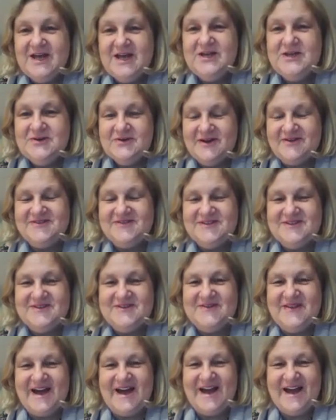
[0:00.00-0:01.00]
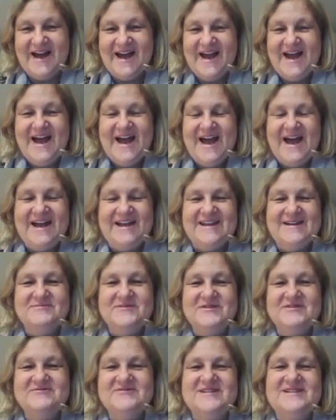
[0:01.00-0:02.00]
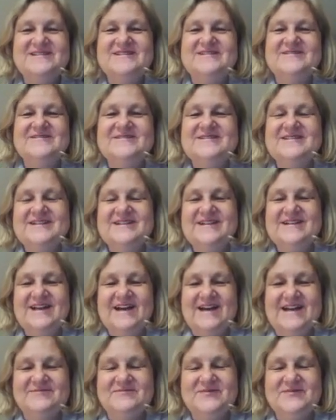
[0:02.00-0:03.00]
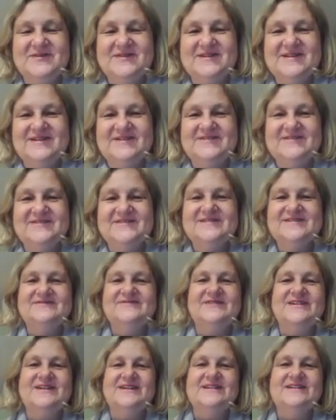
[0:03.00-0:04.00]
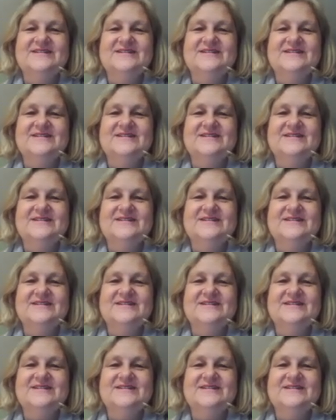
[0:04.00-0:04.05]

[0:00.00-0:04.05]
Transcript: You have to do that, and then we'll restart it again and put the answer in.